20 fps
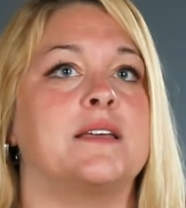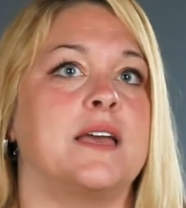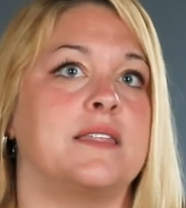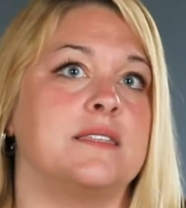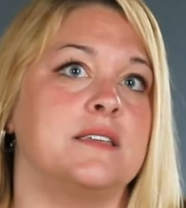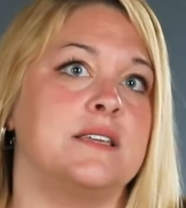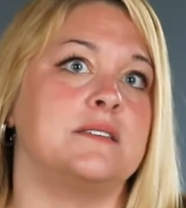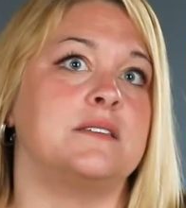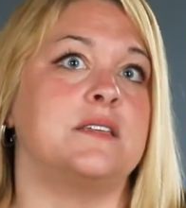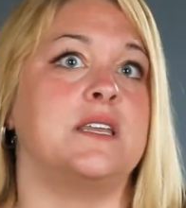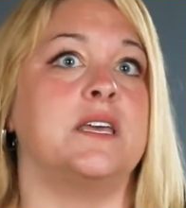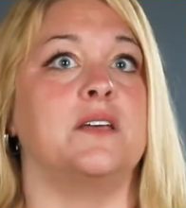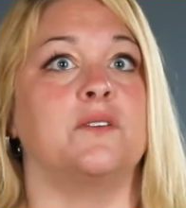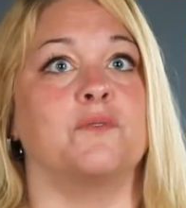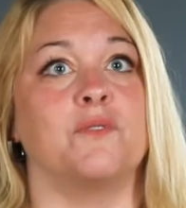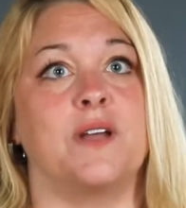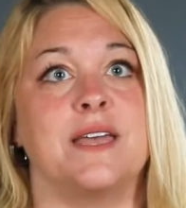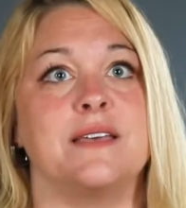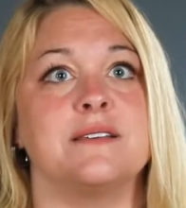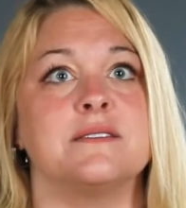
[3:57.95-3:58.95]
ethnicity and
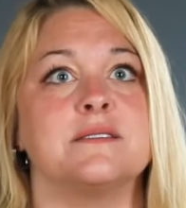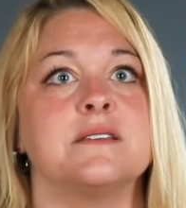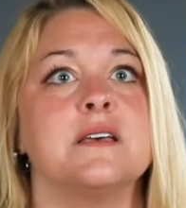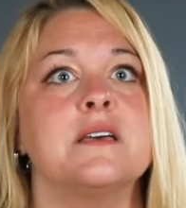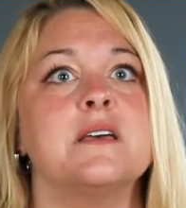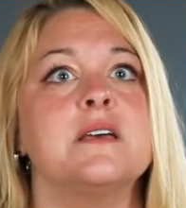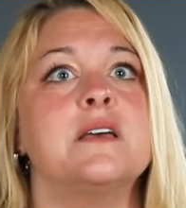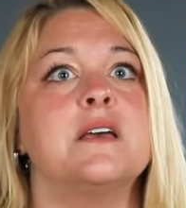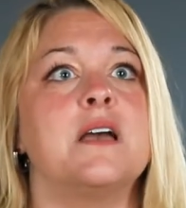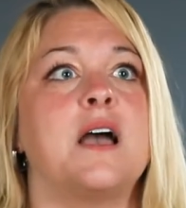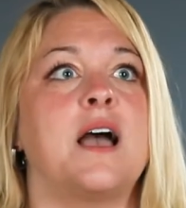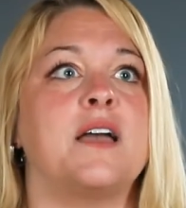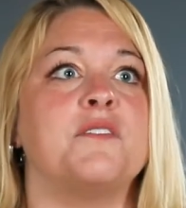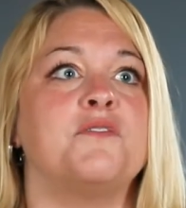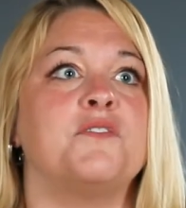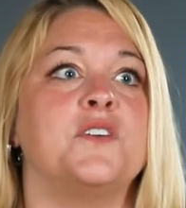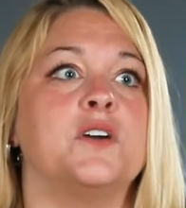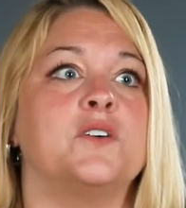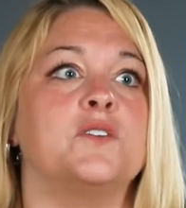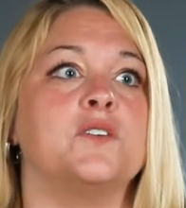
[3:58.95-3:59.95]
race. I
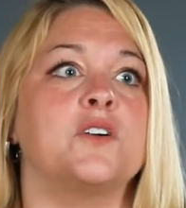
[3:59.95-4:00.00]
feel